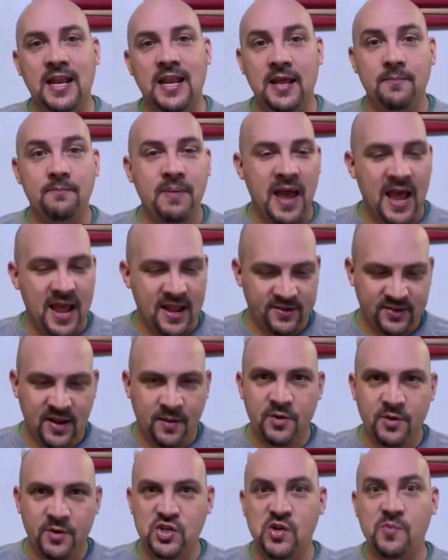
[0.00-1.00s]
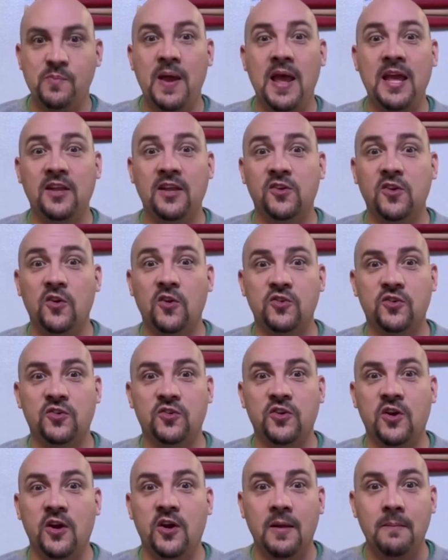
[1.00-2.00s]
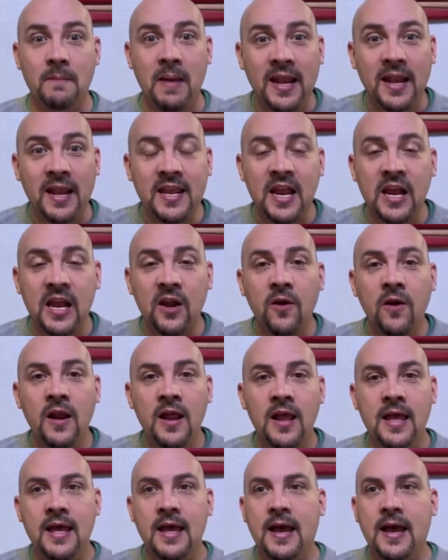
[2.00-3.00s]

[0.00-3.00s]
It impacts how much you pay in Social Security and Medicare,